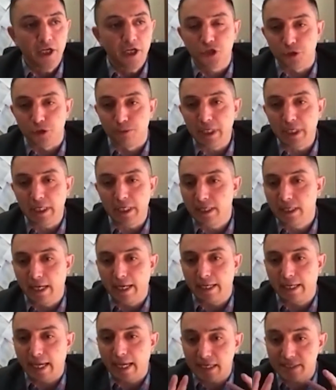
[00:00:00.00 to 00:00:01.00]
to be
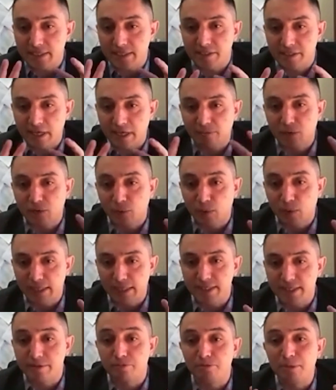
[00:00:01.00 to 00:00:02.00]
as
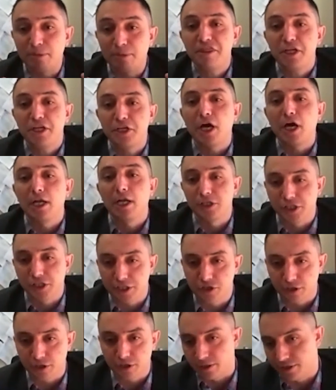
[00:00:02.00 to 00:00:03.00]
summarize it,
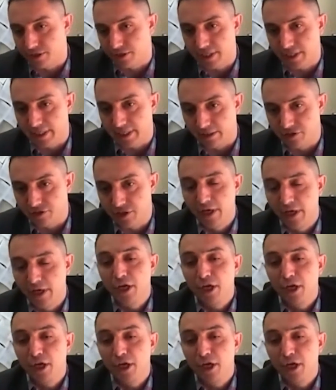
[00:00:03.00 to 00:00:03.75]
methodologist on studies.